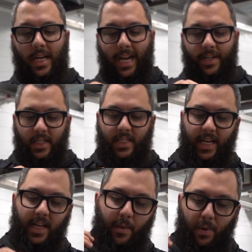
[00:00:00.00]
I did
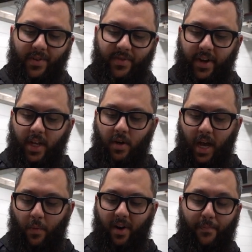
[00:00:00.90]
say in a previous video
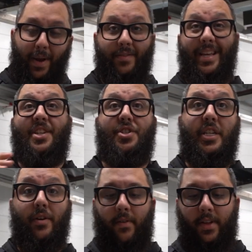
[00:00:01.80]
I would have picked the HD
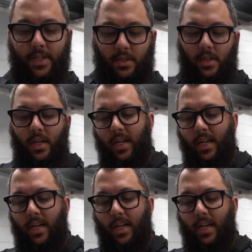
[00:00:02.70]
over this.